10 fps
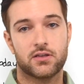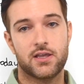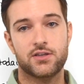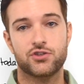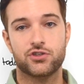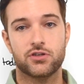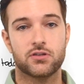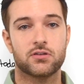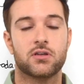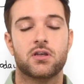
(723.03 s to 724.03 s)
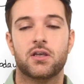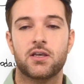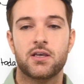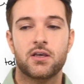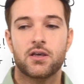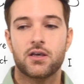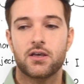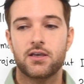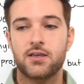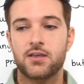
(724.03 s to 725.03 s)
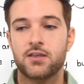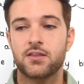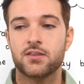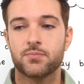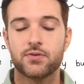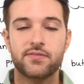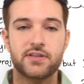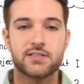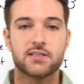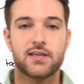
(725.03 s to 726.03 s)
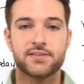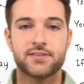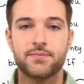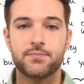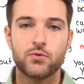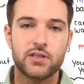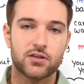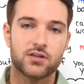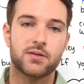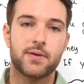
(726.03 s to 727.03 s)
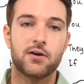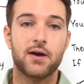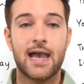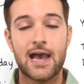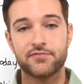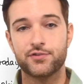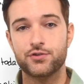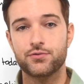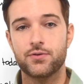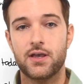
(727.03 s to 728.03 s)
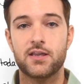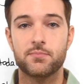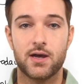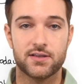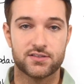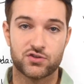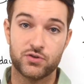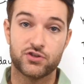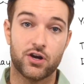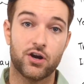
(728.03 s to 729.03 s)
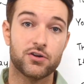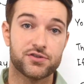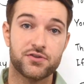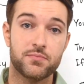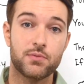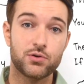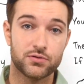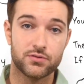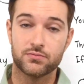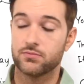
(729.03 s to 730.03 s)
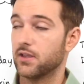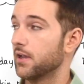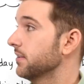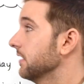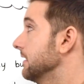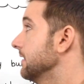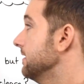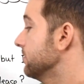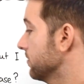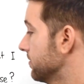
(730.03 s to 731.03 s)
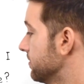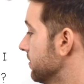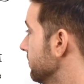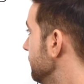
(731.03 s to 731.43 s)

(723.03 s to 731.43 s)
Okay, shouldn't. In the previous lesson, we learned about have to and must, which are also modal. Okay, like these ones here.